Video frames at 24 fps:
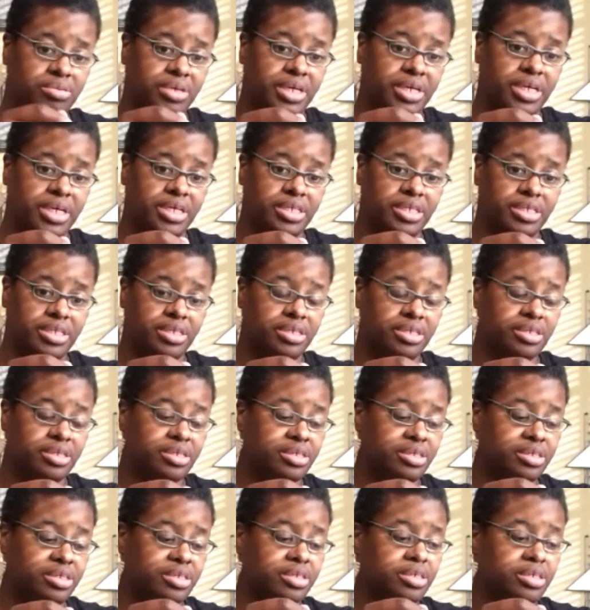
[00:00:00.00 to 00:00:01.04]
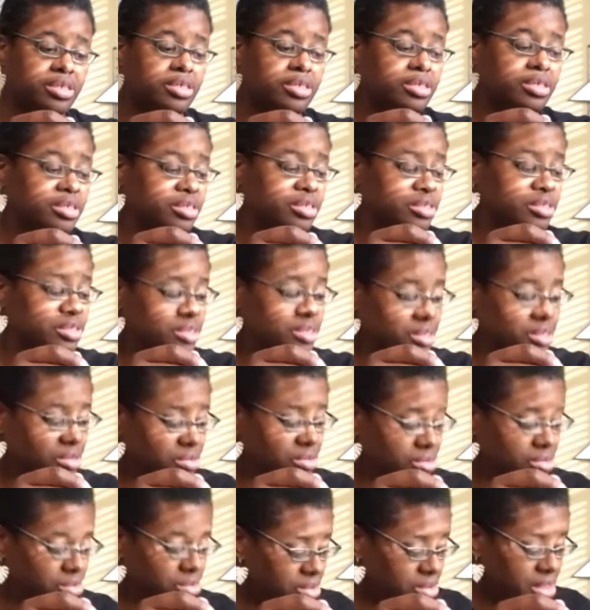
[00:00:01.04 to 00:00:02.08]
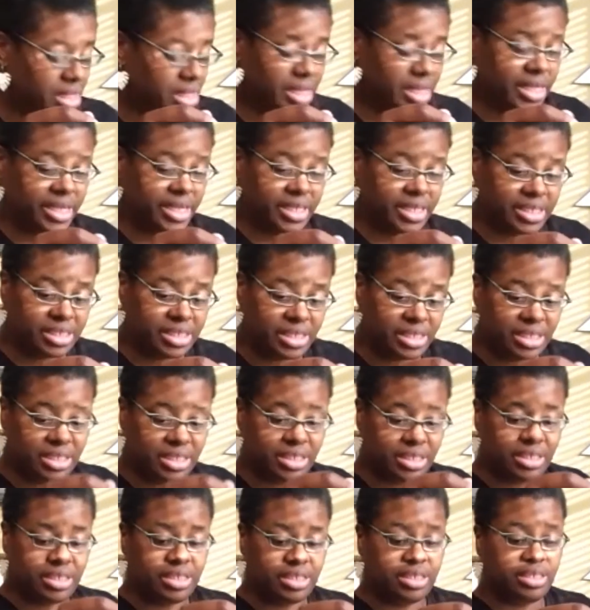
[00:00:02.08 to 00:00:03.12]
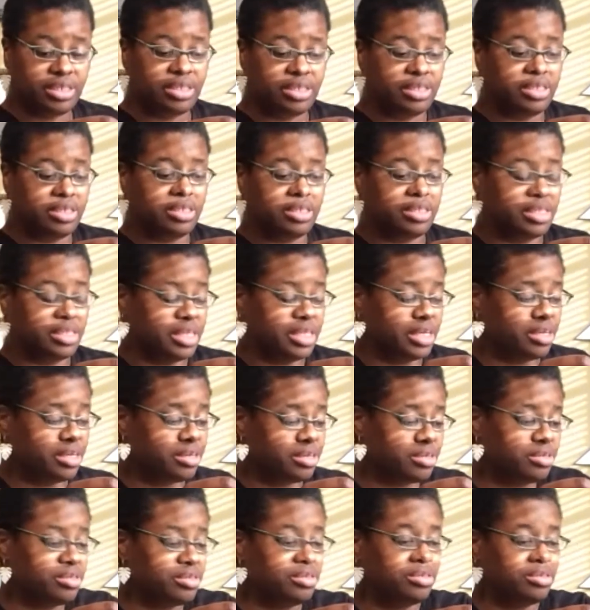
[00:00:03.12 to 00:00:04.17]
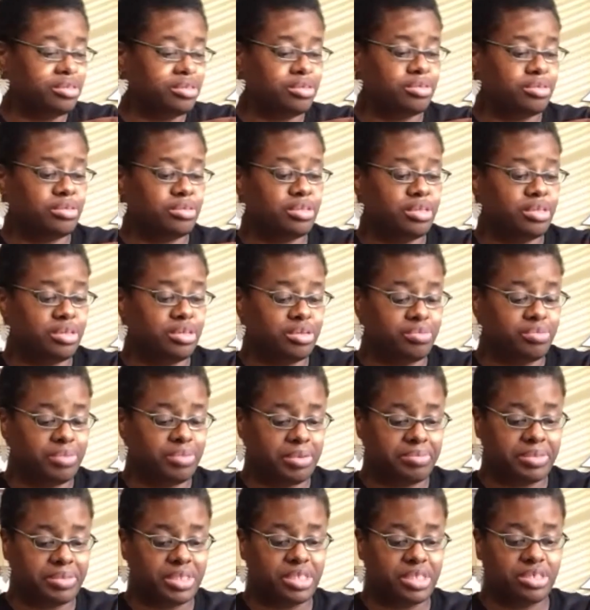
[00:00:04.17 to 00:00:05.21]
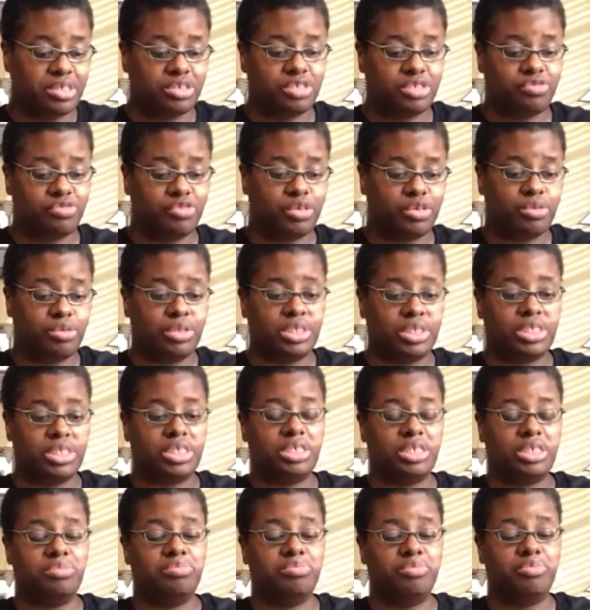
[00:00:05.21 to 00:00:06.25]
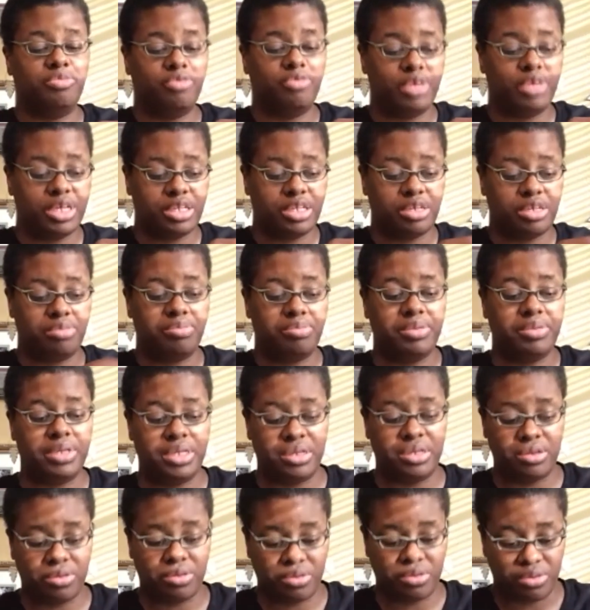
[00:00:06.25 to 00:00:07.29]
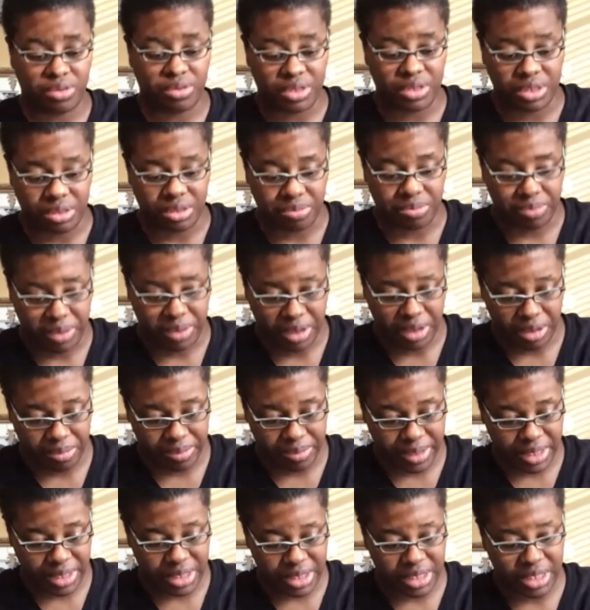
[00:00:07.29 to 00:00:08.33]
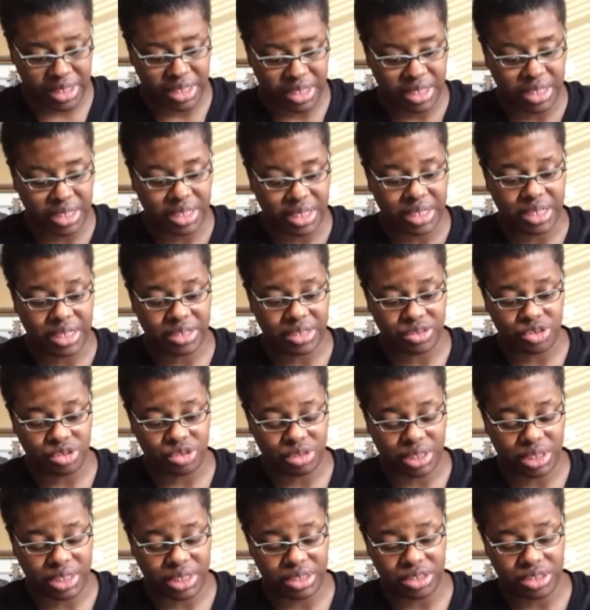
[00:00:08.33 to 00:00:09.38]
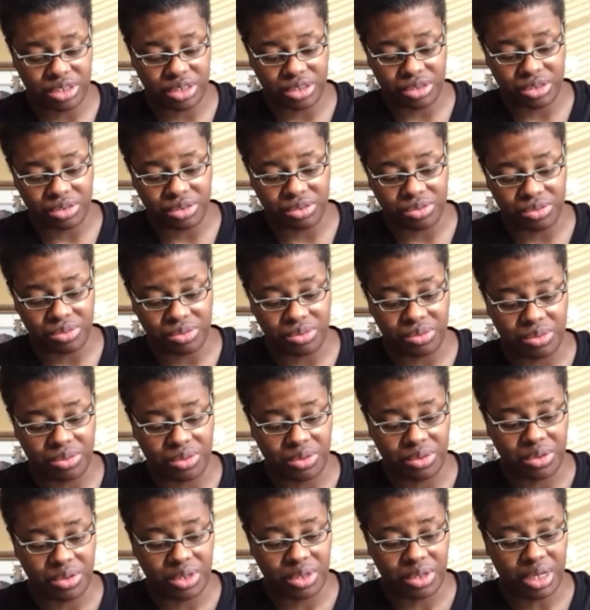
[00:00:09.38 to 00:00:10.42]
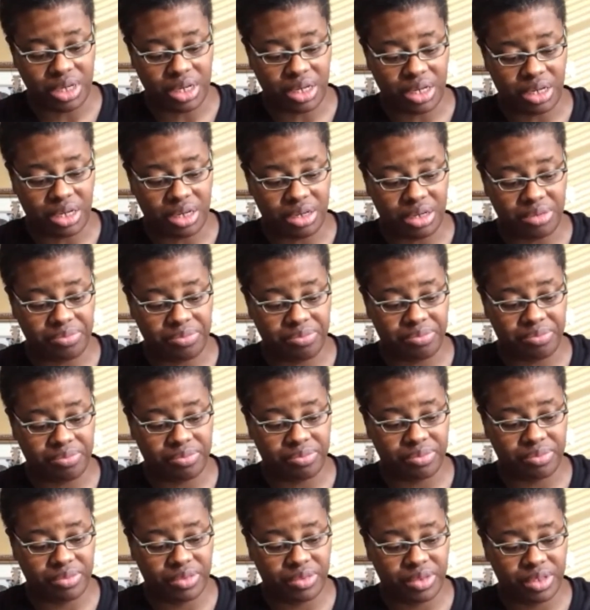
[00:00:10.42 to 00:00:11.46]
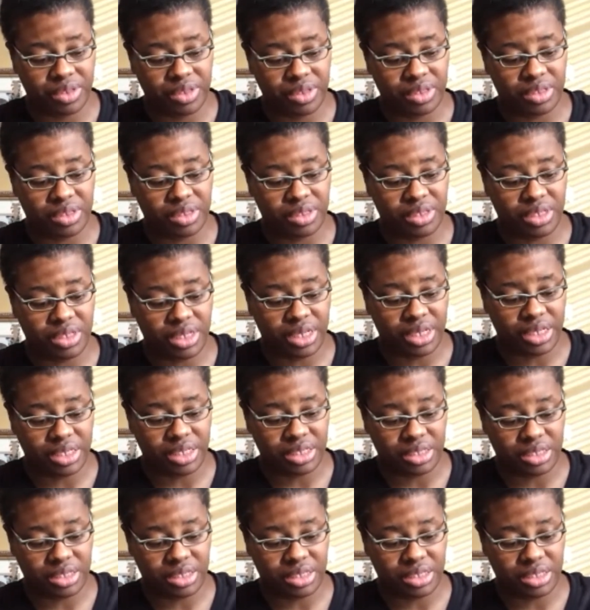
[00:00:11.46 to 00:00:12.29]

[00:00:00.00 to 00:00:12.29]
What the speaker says: right? So that the puppeteer's focus can really be on the puppet and trying to um, get